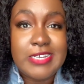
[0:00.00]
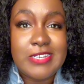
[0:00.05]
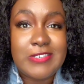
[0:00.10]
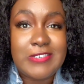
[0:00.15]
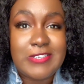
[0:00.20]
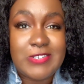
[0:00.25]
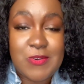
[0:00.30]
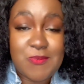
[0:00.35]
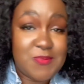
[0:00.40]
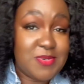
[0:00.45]

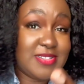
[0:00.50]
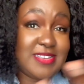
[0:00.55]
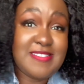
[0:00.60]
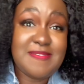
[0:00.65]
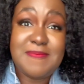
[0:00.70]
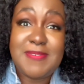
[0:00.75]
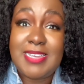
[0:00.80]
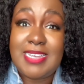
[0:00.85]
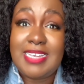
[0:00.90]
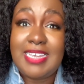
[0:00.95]
Don't
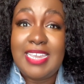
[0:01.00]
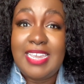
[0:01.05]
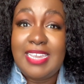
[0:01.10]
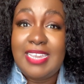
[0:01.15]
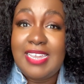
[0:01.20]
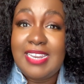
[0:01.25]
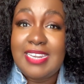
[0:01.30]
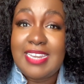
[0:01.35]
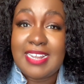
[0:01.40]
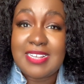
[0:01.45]
believe me?
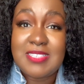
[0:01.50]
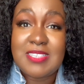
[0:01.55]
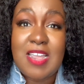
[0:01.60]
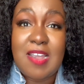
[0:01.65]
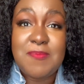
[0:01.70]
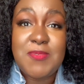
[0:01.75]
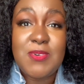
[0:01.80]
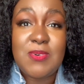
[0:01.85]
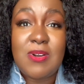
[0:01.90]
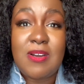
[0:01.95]
Next
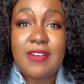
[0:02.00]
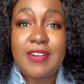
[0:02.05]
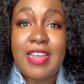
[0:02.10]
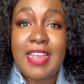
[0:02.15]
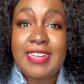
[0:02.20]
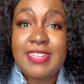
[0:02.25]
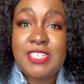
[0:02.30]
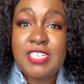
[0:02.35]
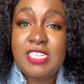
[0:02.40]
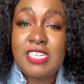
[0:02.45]
time you're on
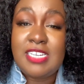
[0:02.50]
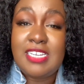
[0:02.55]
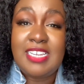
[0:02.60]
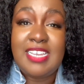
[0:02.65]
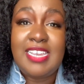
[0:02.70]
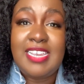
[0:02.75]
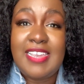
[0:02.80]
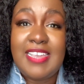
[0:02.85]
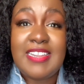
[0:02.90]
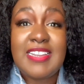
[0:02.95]
IG,
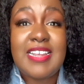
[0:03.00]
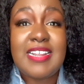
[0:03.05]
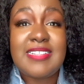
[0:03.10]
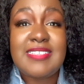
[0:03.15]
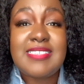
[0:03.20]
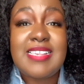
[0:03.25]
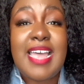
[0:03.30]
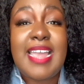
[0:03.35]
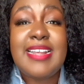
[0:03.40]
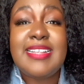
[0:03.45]
hit
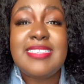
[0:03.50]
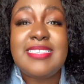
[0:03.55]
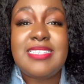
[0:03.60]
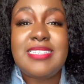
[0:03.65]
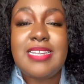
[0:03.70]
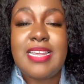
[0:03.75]
Insights.